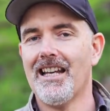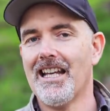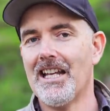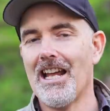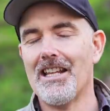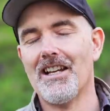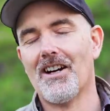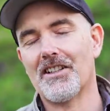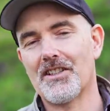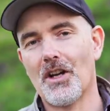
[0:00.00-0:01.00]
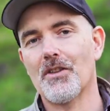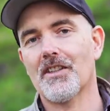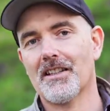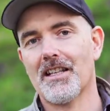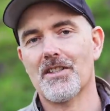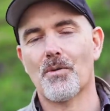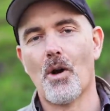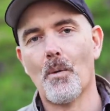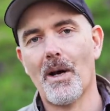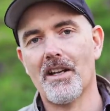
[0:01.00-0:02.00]
And I don't think that's the
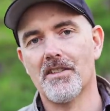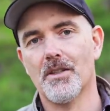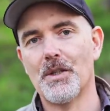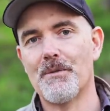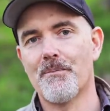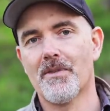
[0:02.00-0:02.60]
right way to do it.